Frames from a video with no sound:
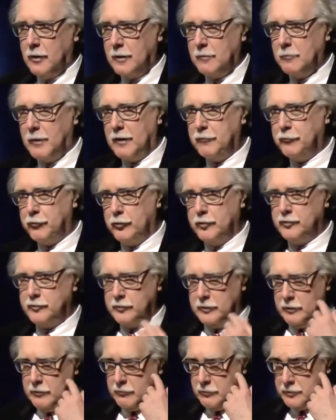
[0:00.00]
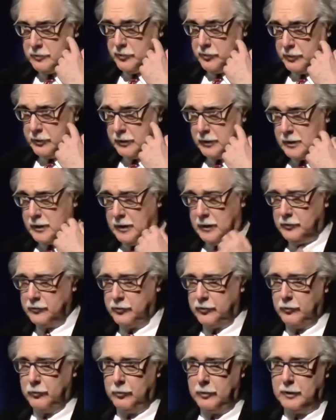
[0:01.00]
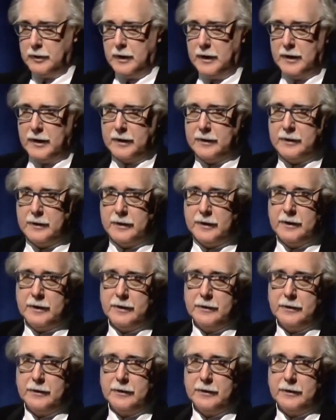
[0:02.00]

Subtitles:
In my first year on the city council, we had